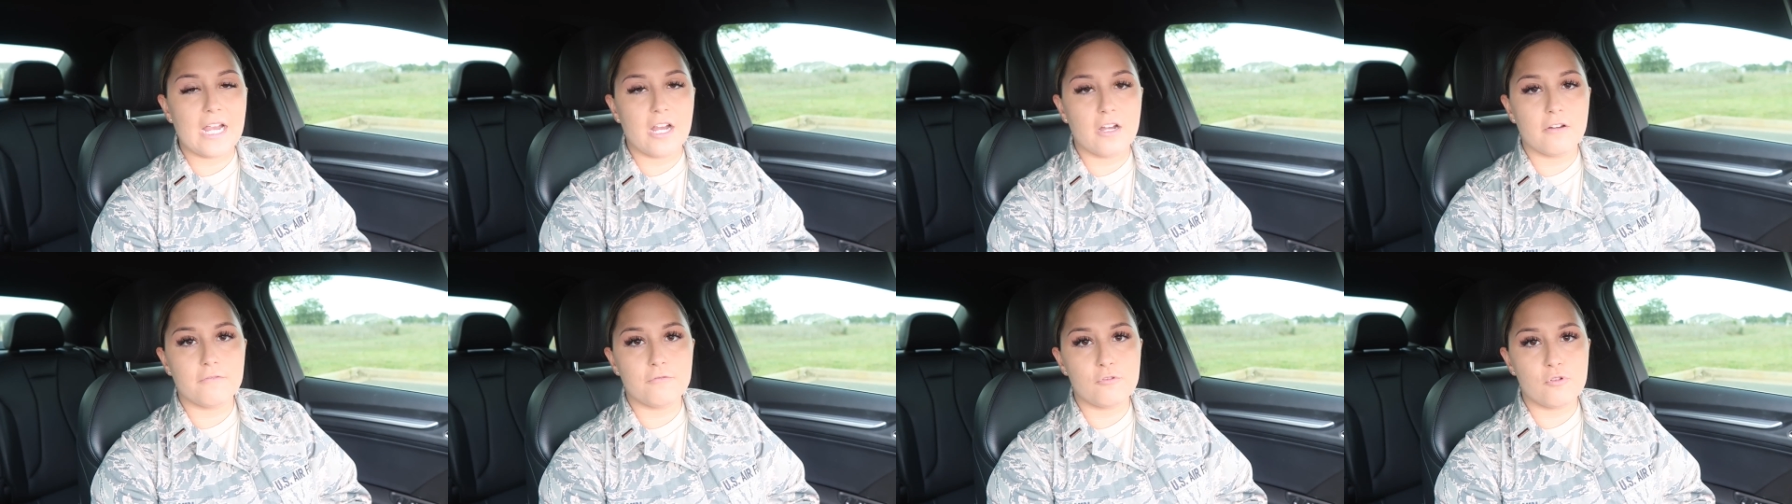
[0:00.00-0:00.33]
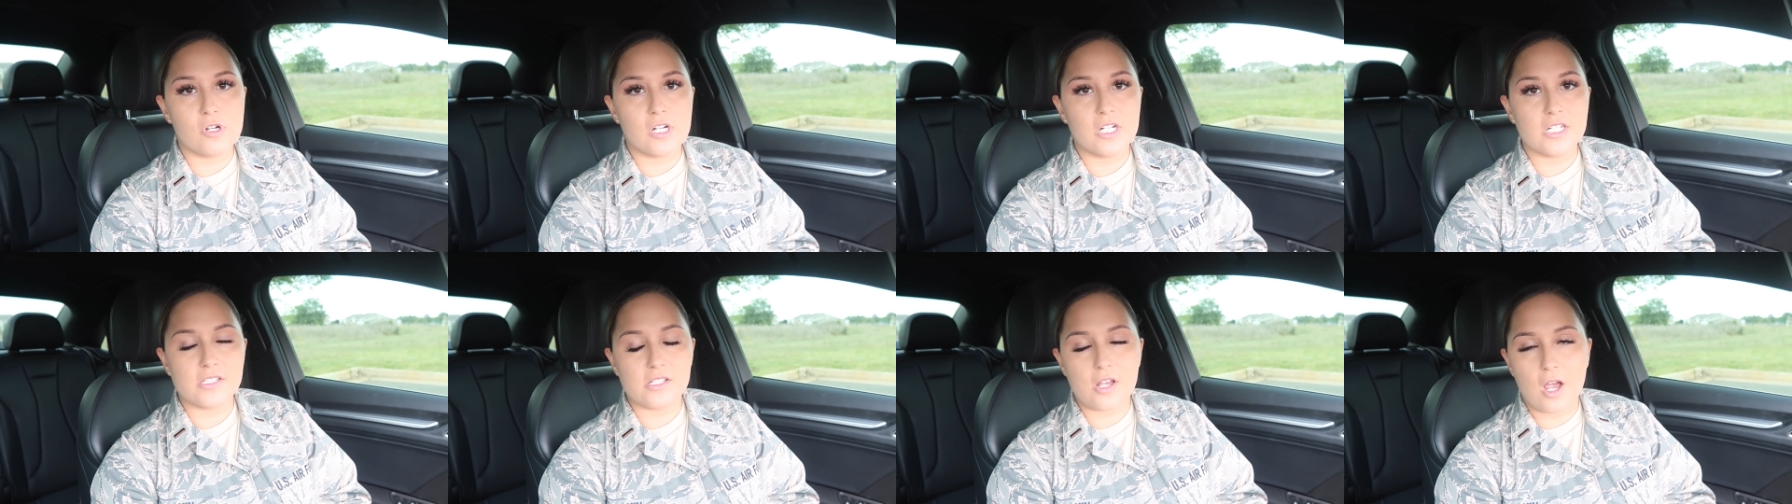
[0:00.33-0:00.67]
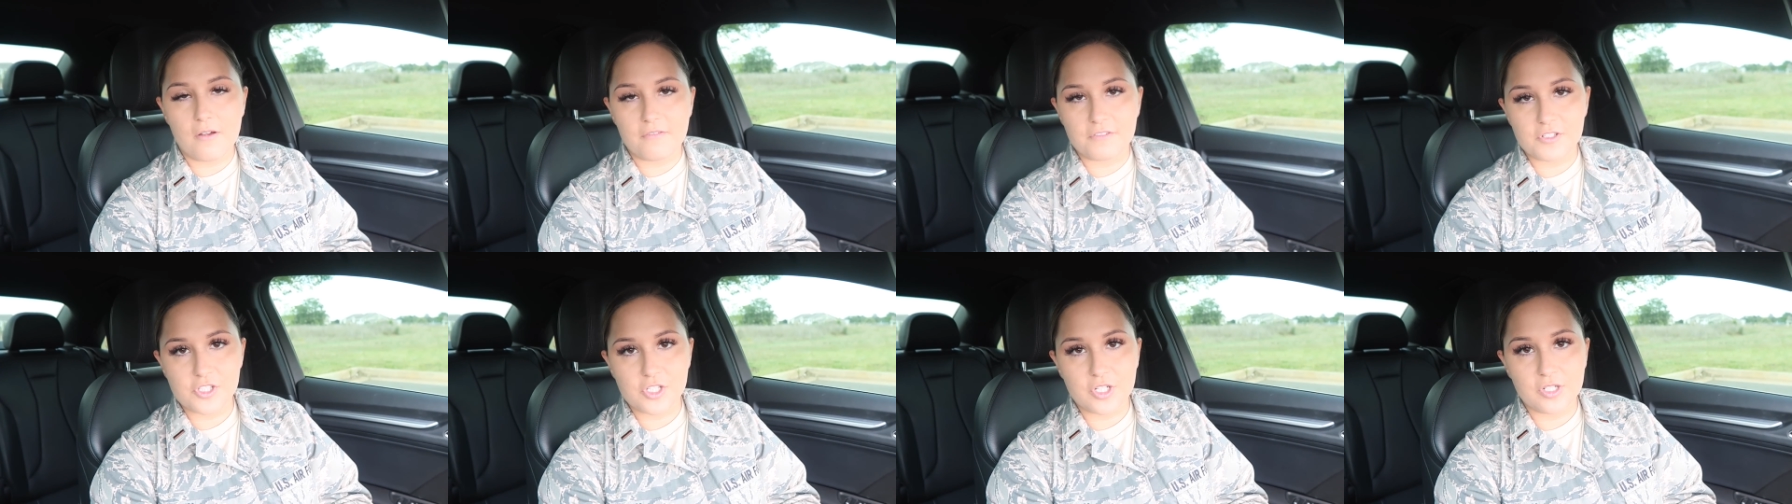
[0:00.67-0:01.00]
Air Force,
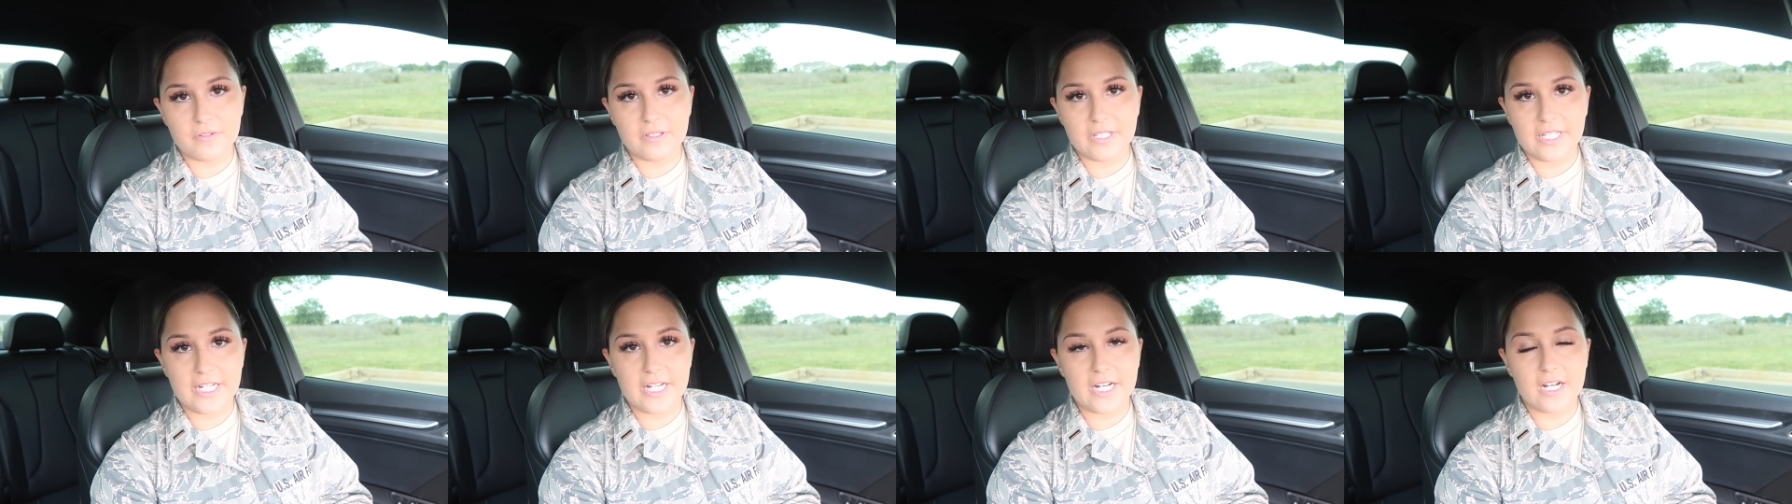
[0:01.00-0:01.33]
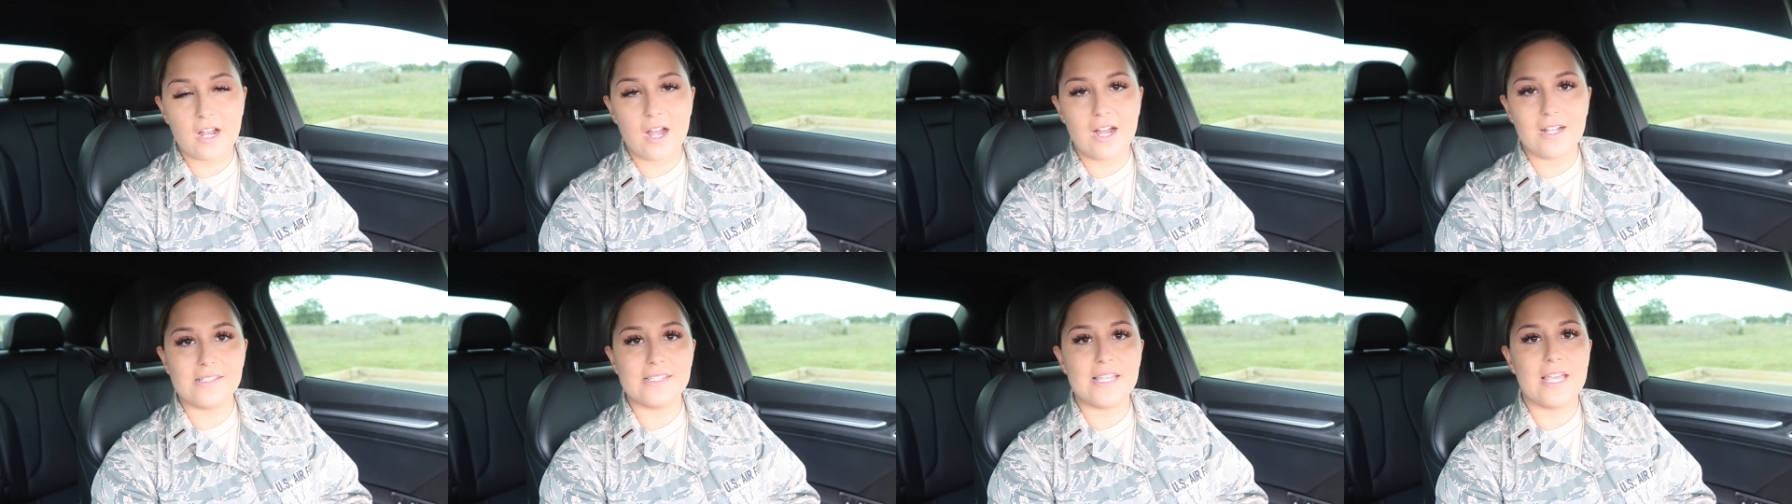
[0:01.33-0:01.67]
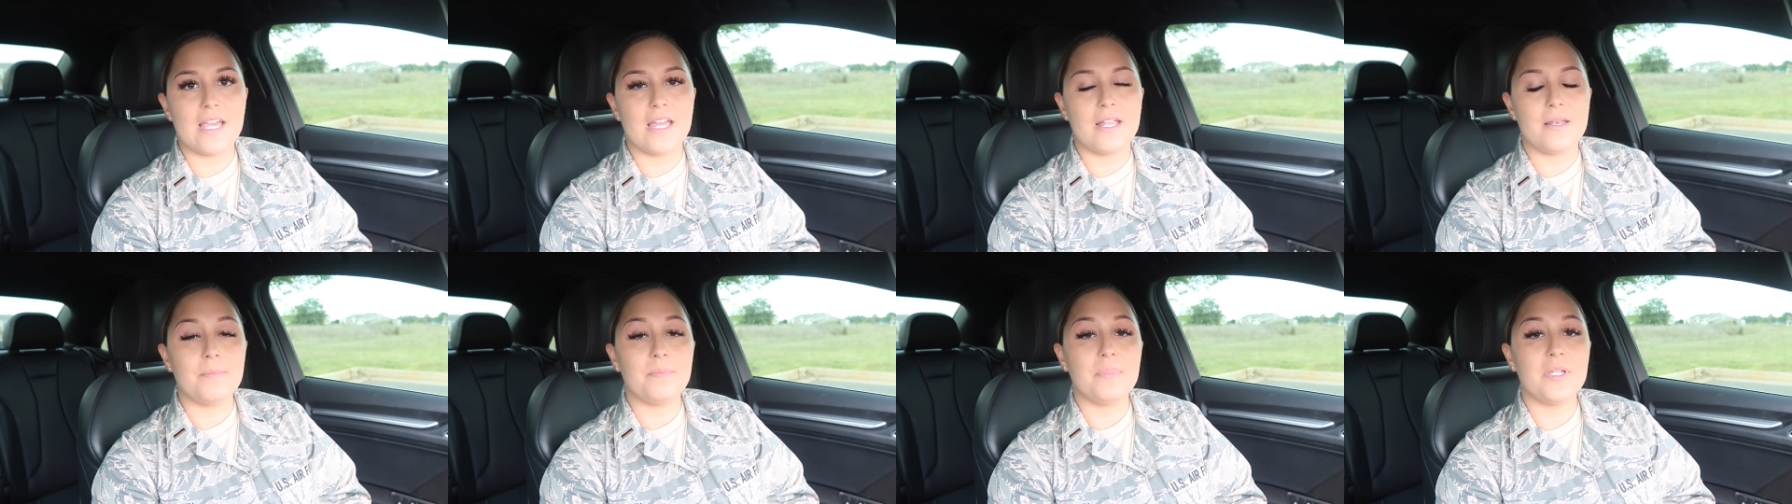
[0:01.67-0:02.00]
officer related
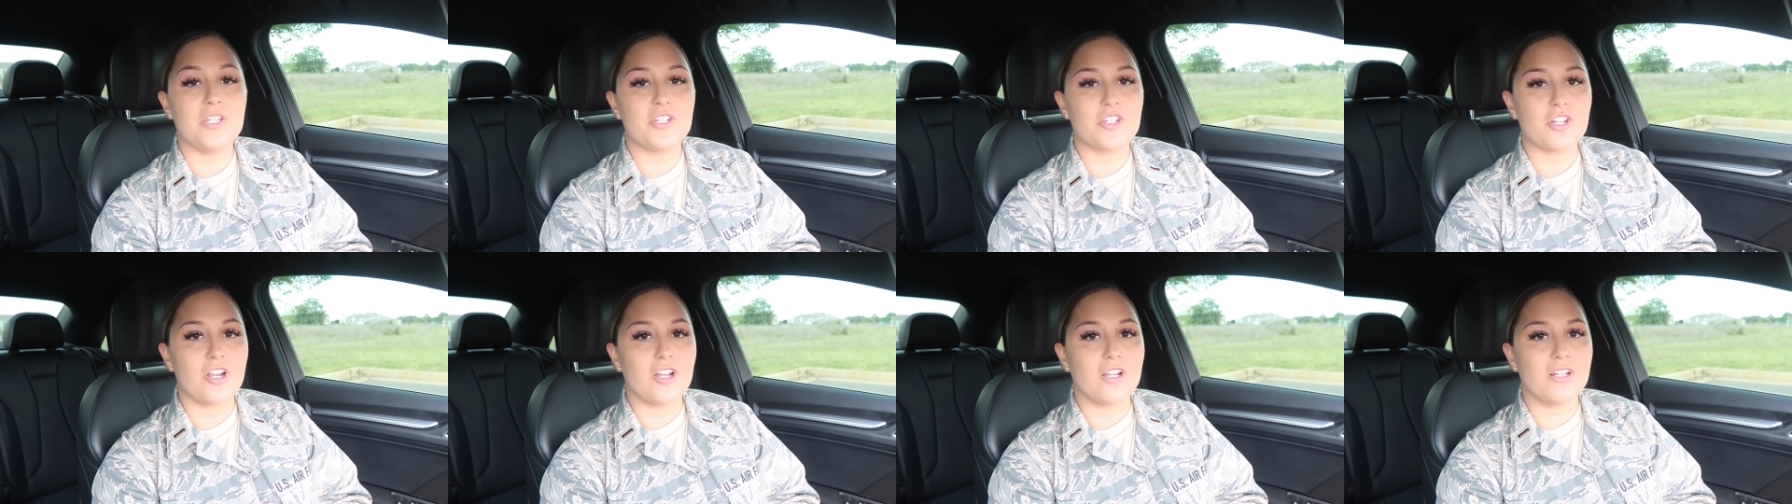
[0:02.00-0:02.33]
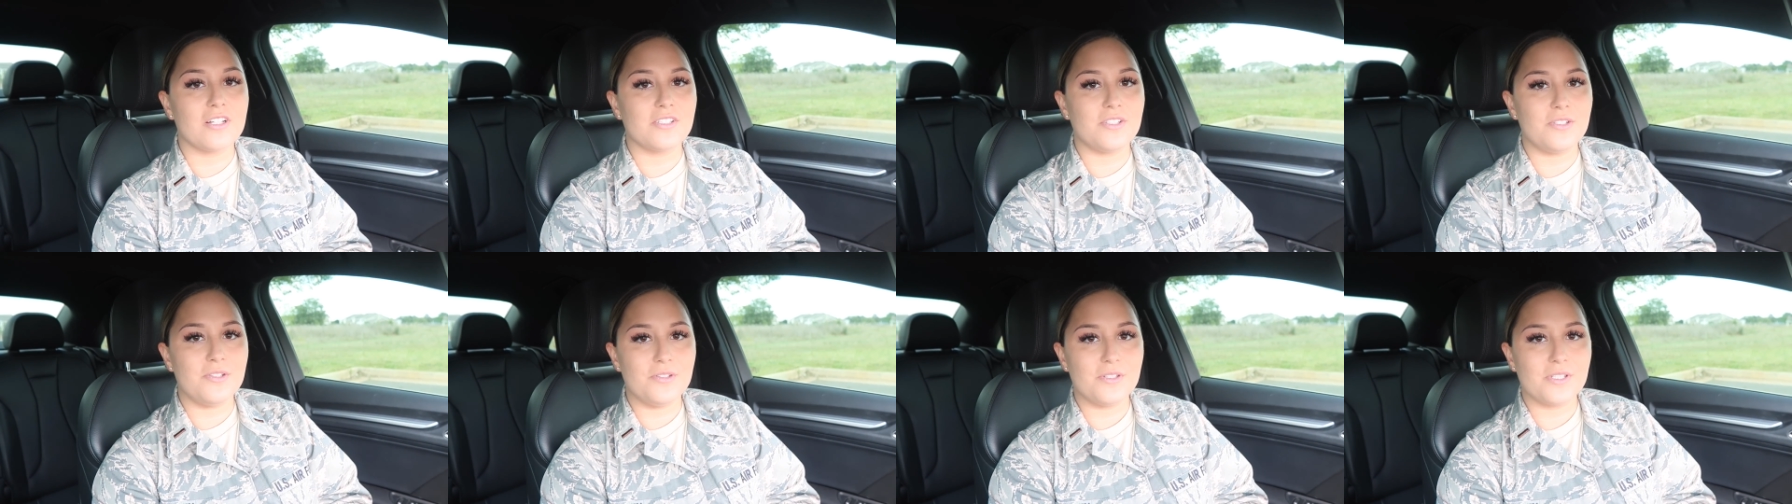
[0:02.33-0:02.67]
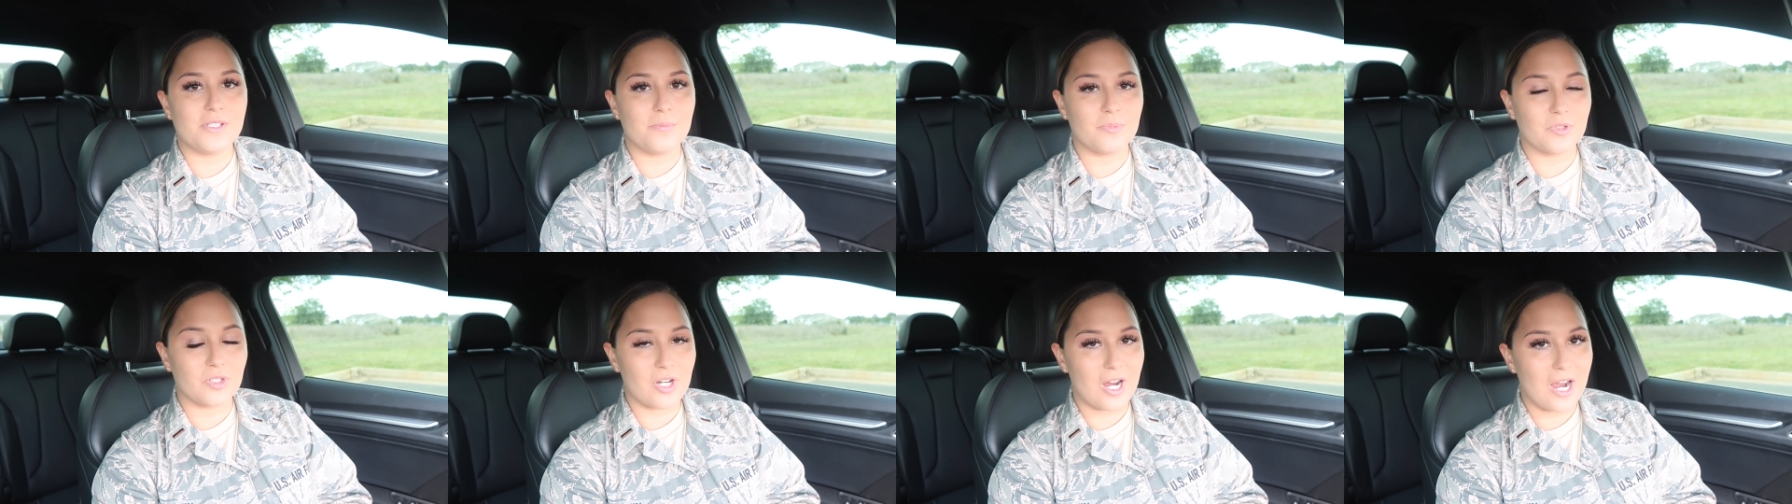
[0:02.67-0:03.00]
content, be sure to
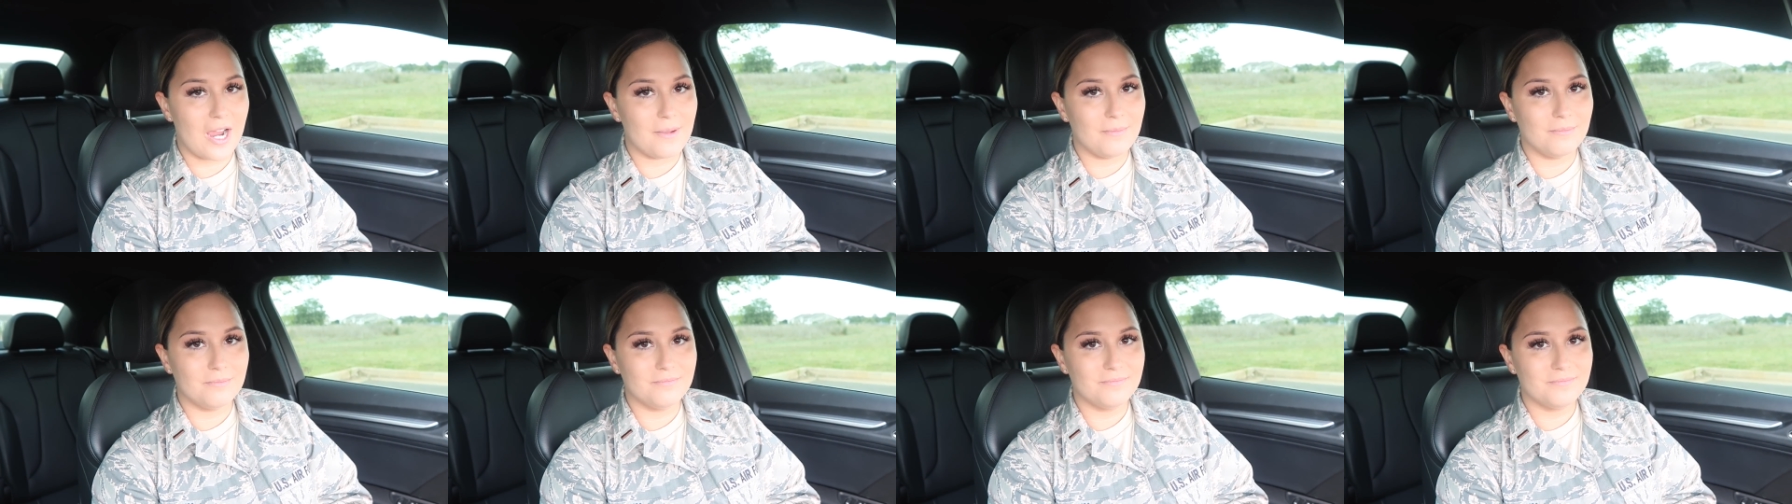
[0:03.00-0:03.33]
subscribe.